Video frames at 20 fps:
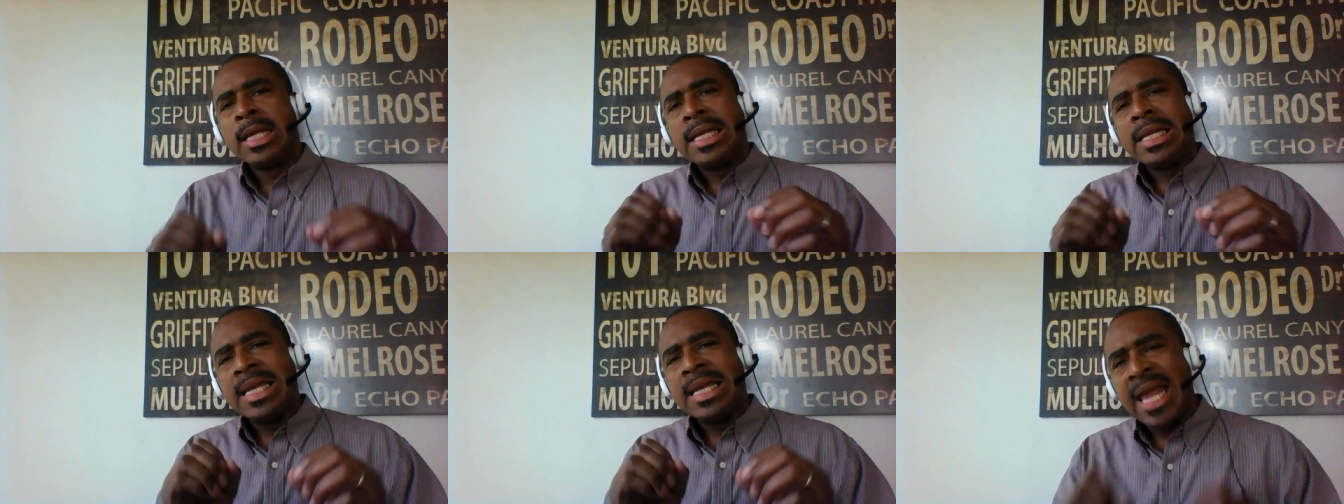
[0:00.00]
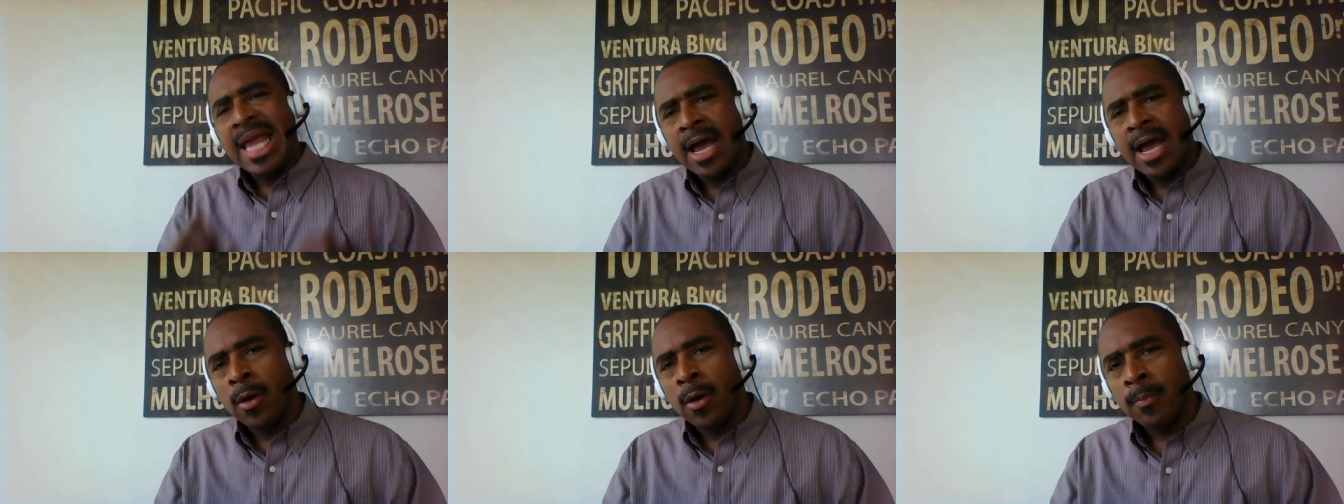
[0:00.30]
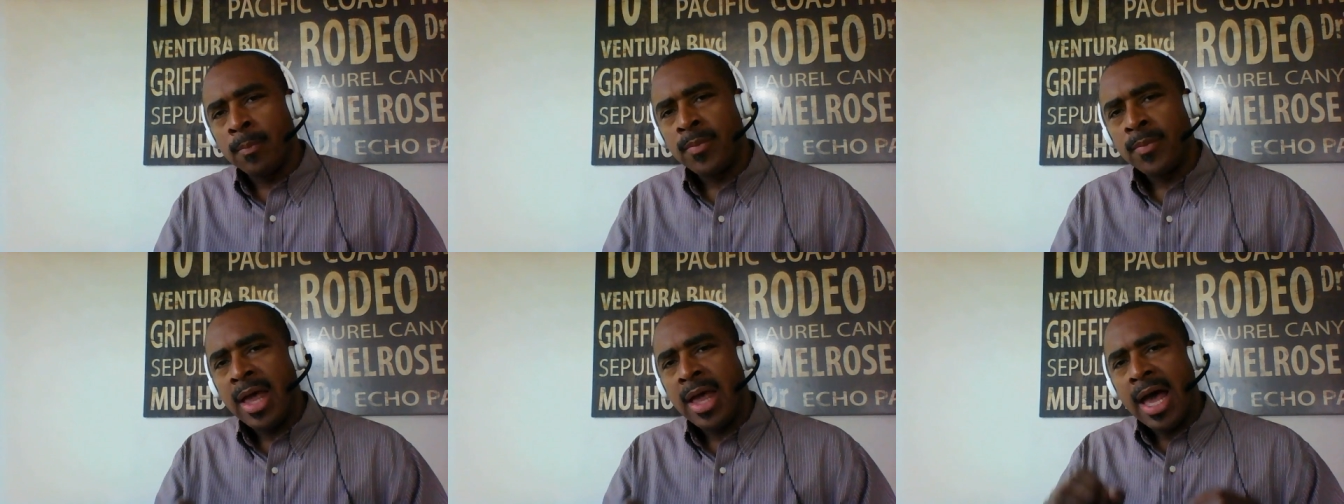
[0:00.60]
Now,
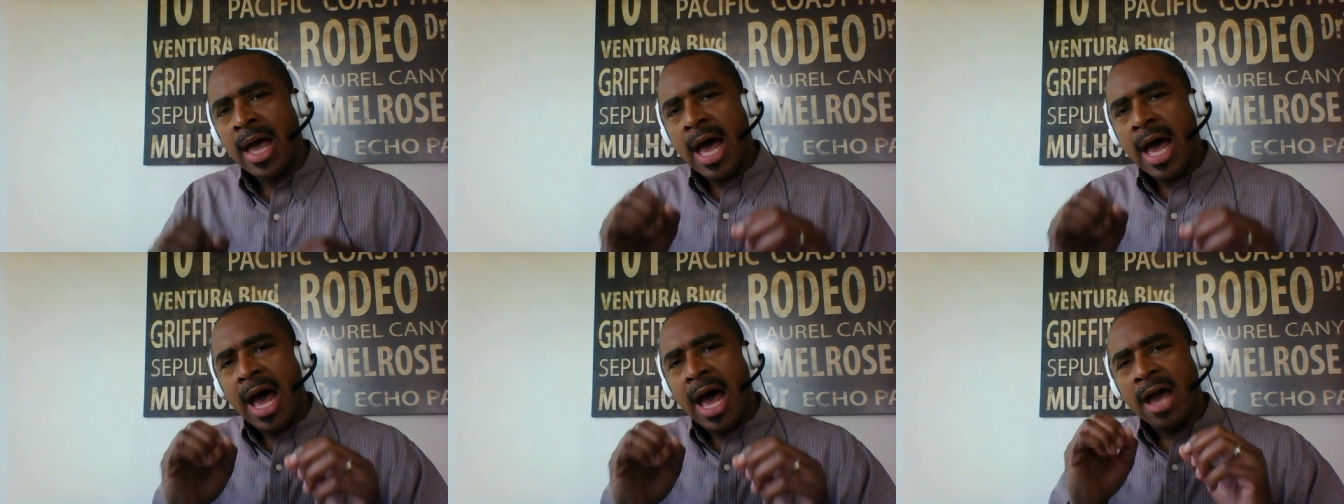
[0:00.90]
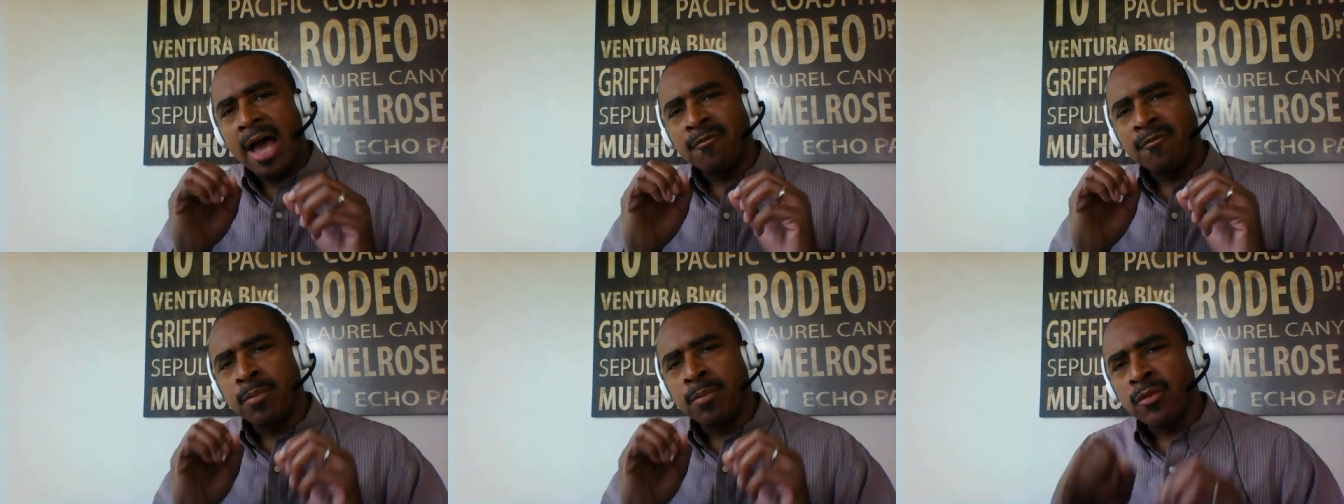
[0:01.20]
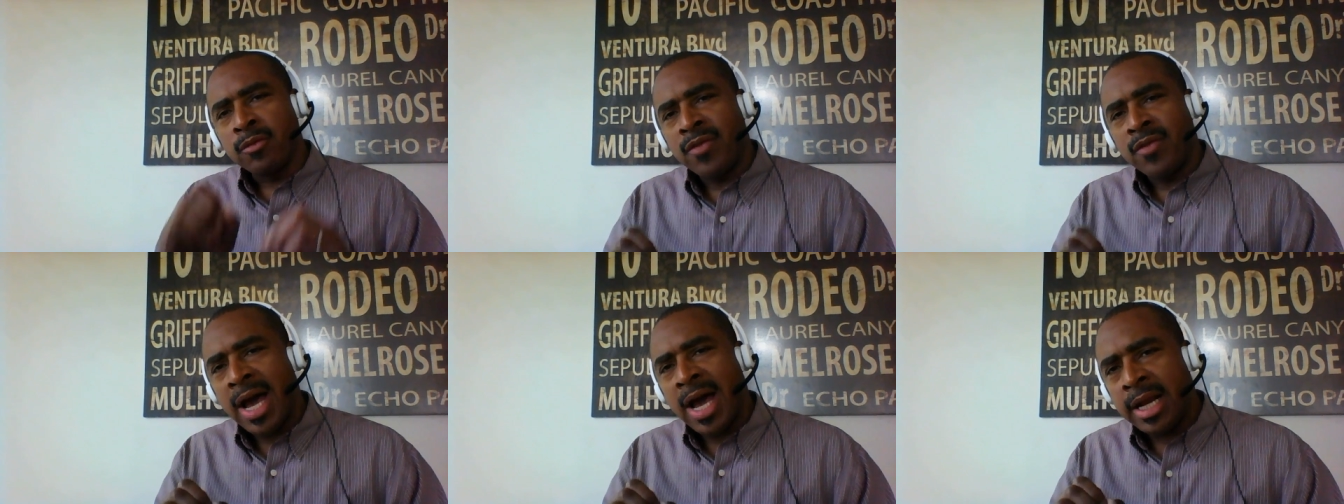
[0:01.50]
I've
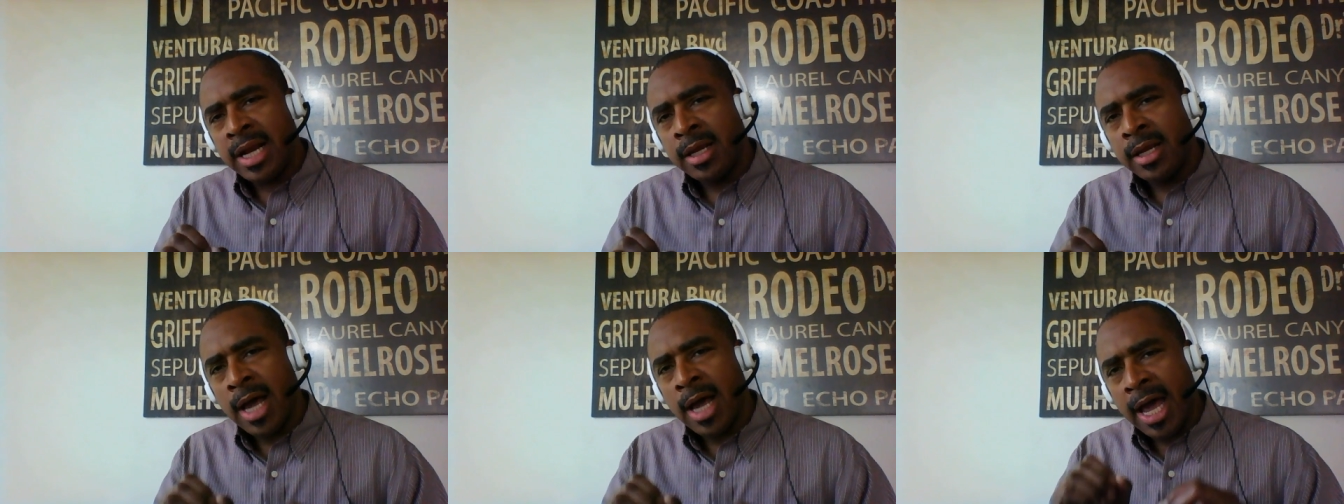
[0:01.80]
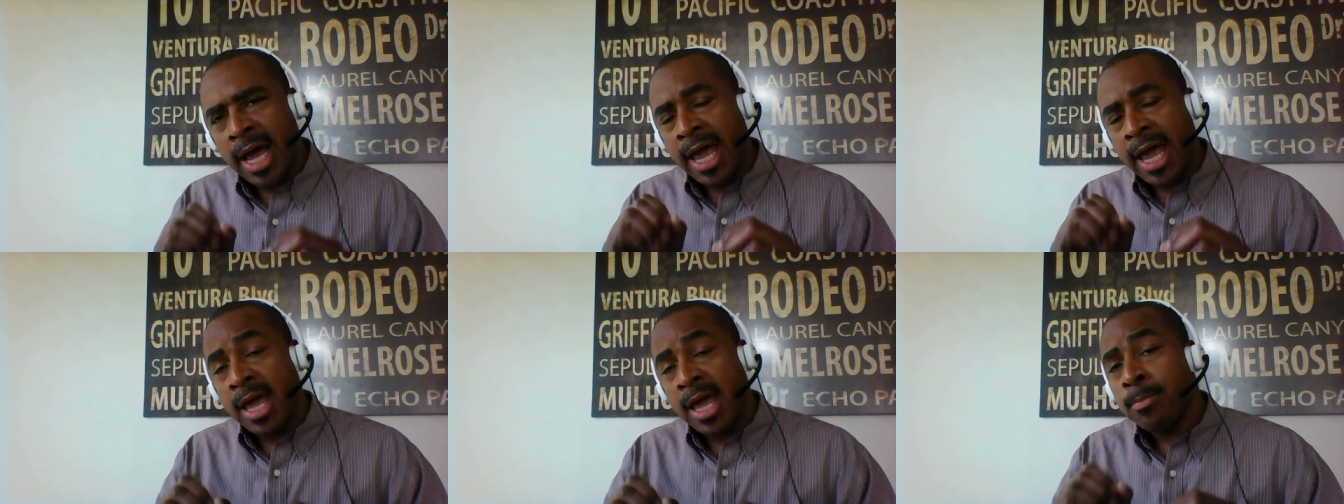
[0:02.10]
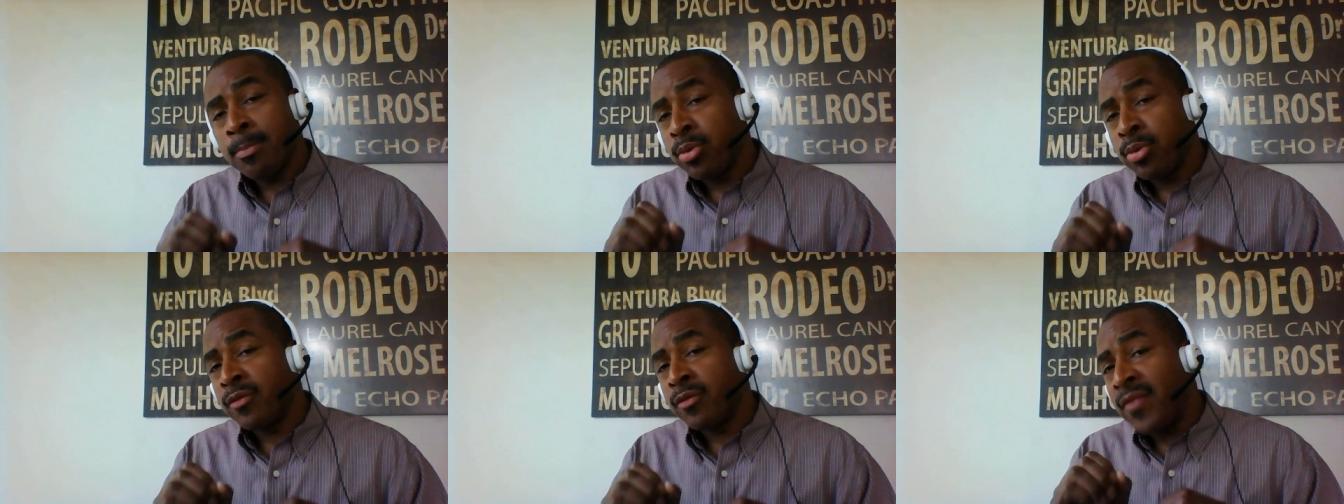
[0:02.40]
provided, I
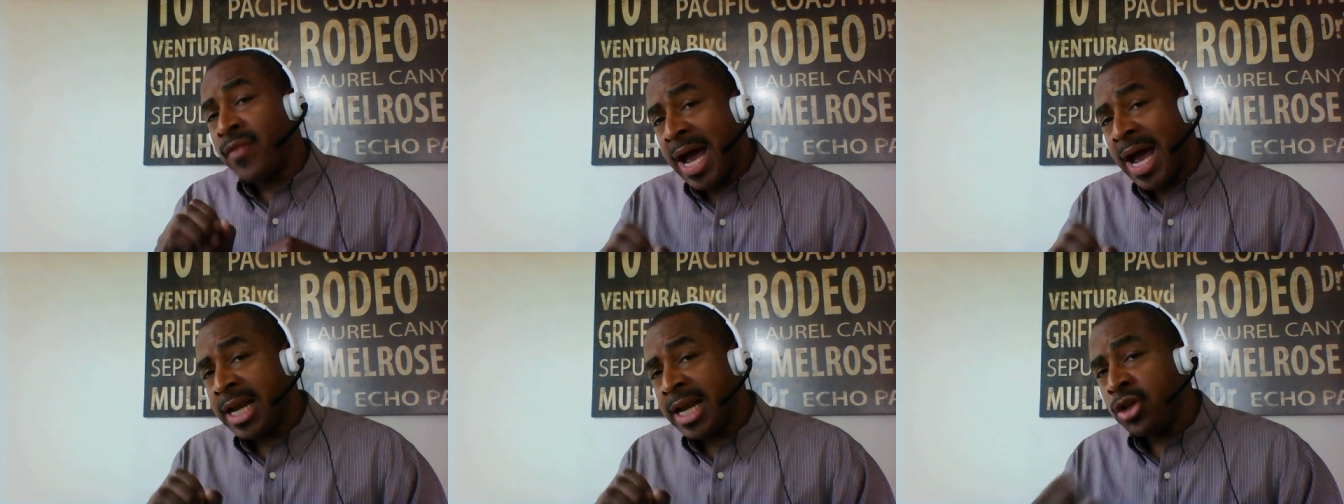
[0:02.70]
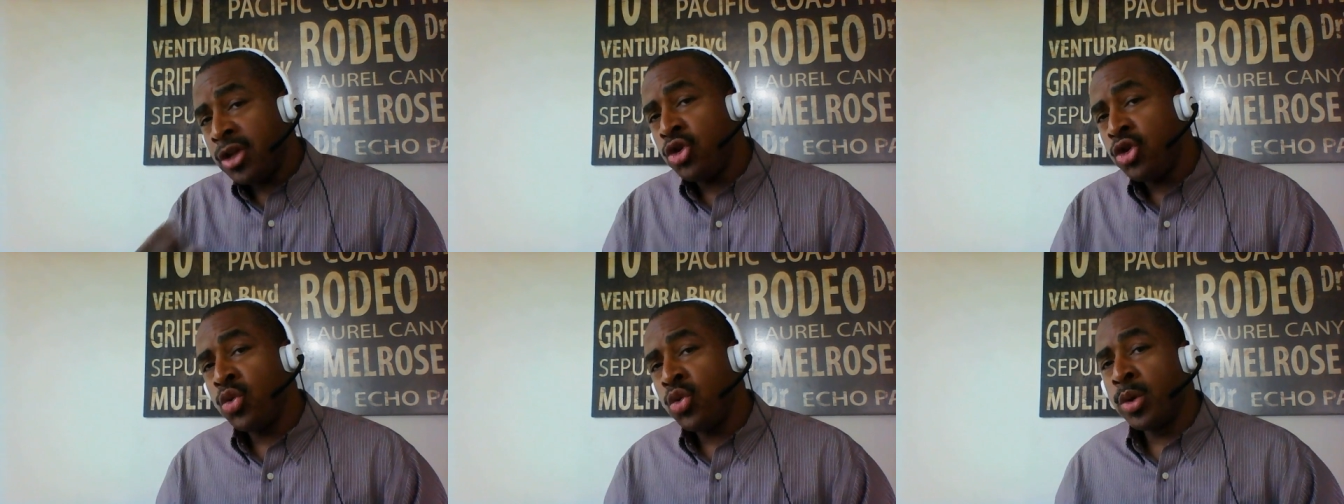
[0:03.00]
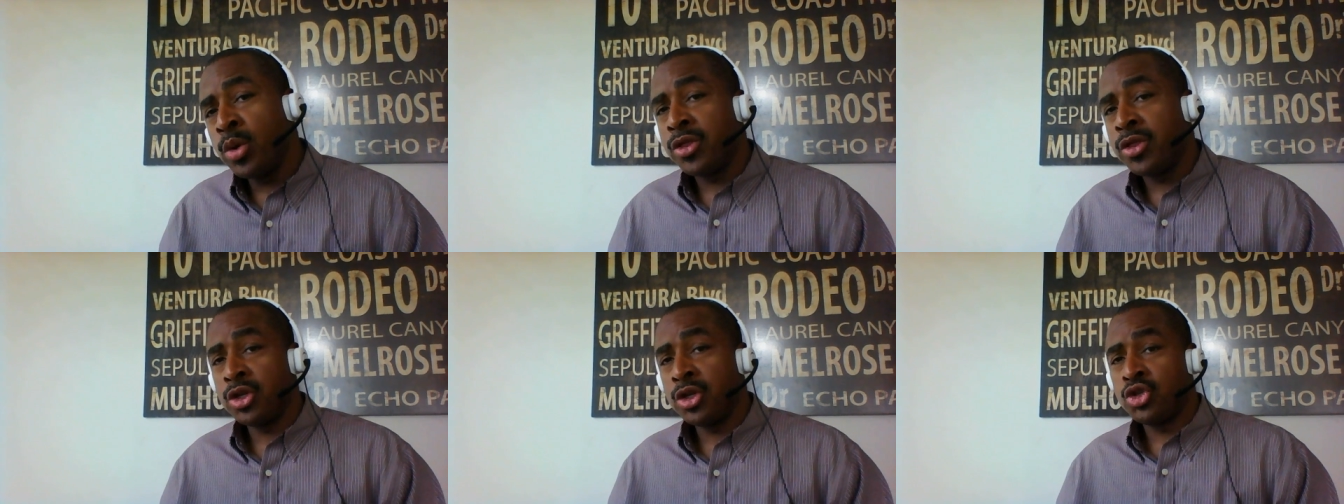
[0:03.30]
am providing you
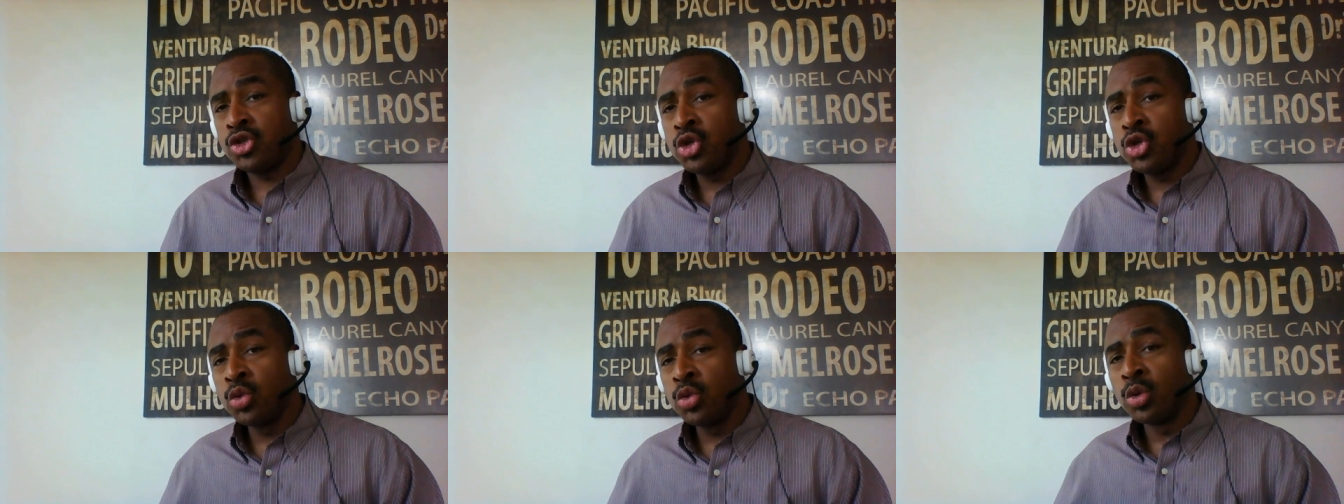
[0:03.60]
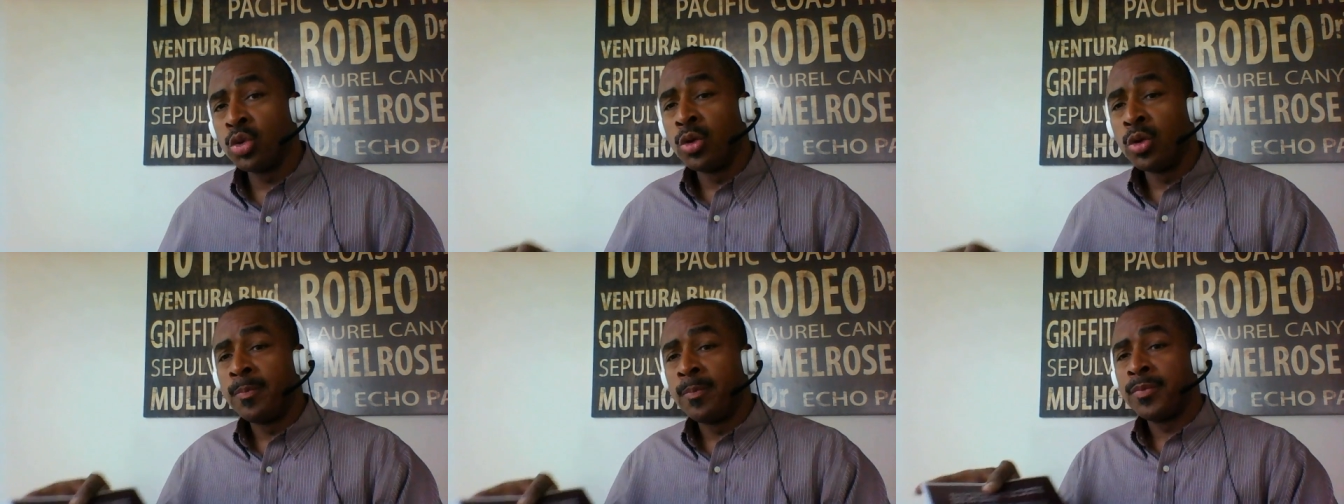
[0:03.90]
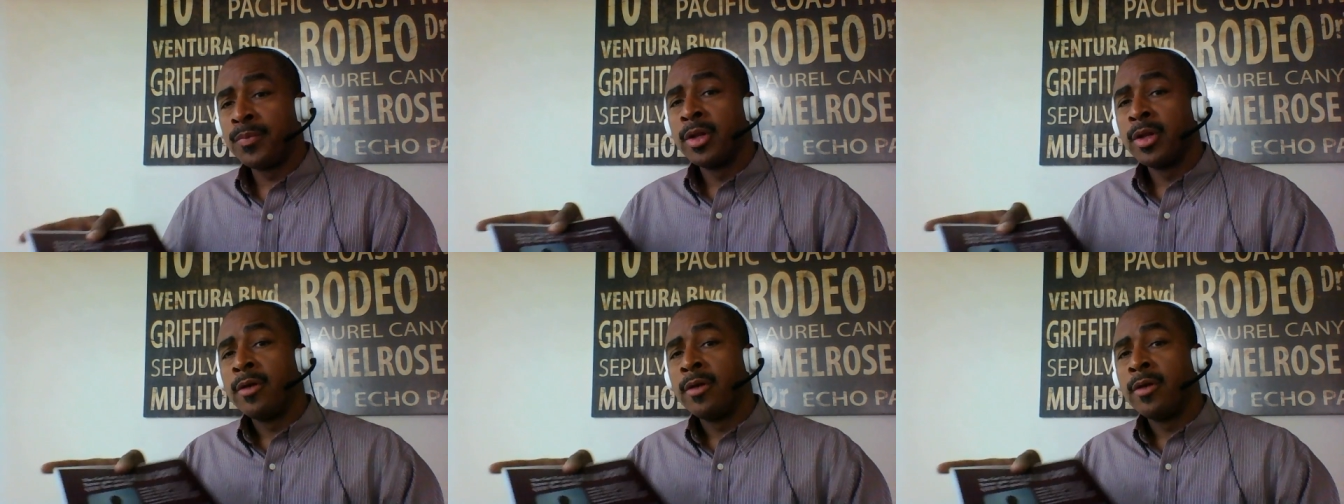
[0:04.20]
with the tool